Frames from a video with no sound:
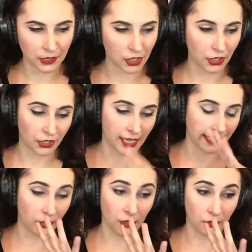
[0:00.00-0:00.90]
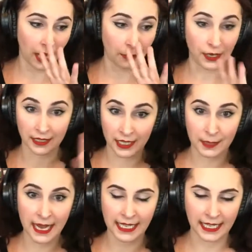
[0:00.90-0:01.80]
So you're like, oh, I wasn't
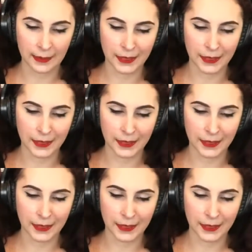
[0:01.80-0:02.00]
expecting it.